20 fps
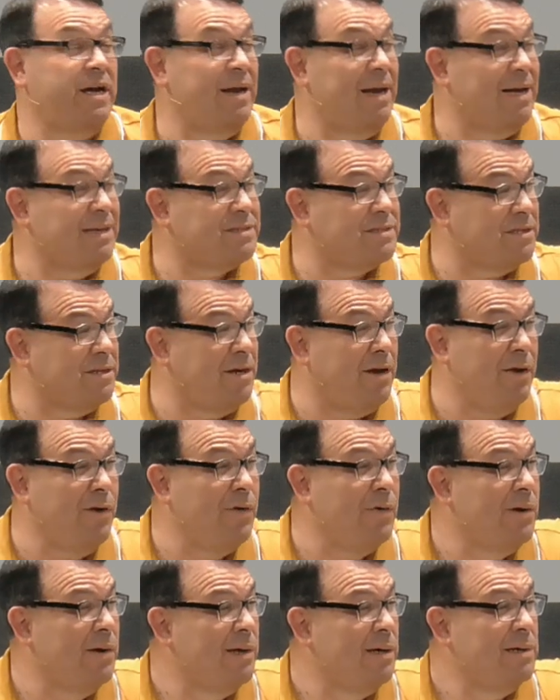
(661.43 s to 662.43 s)
us to do?
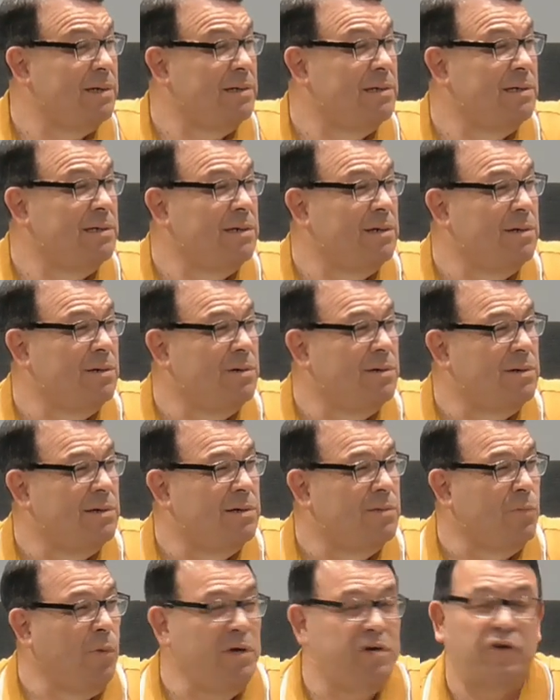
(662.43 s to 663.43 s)

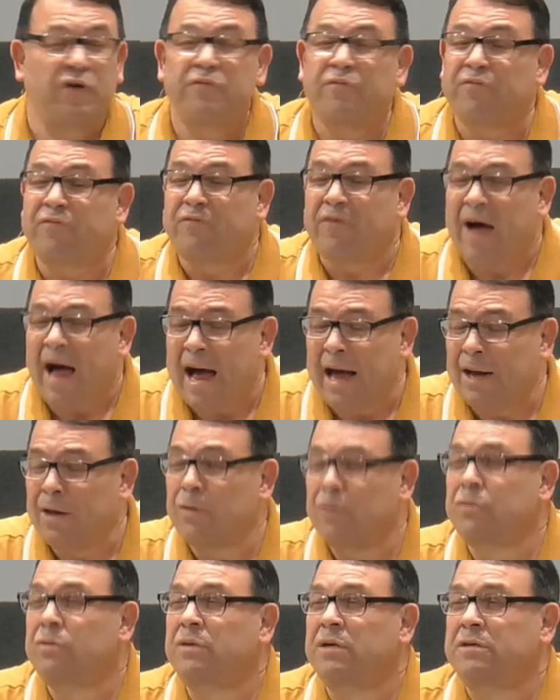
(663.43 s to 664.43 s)
We should
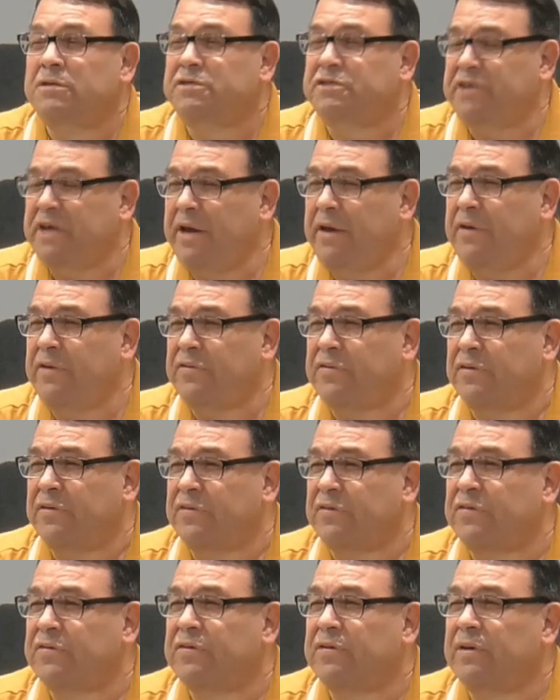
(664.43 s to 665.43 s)
follow
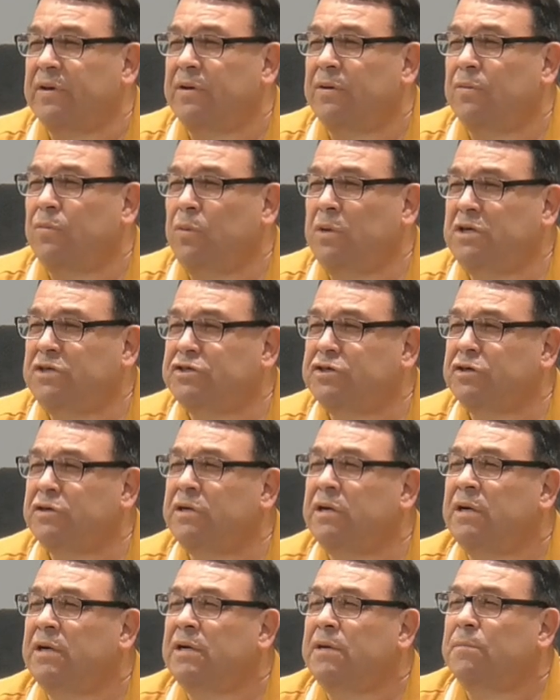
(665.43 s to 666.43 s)
Jesus. We should
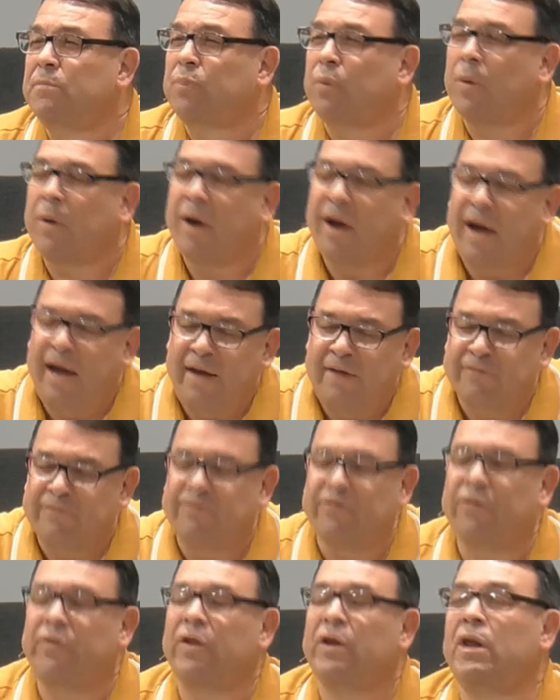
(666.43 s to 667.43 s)
pray for
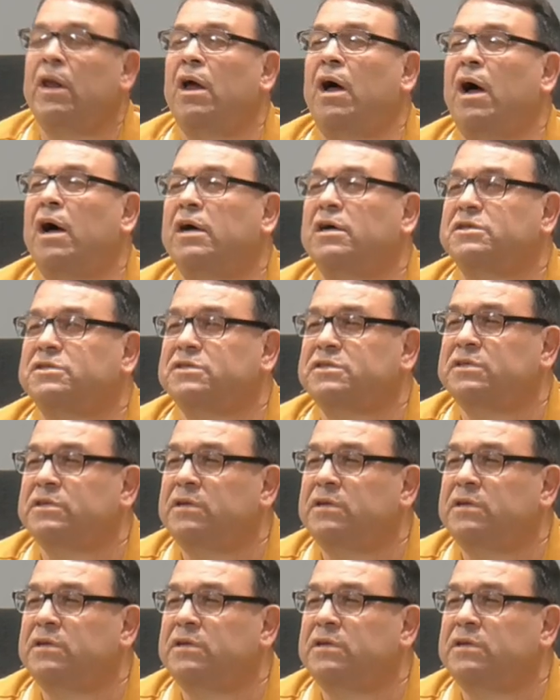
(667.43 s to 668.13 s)
the lost.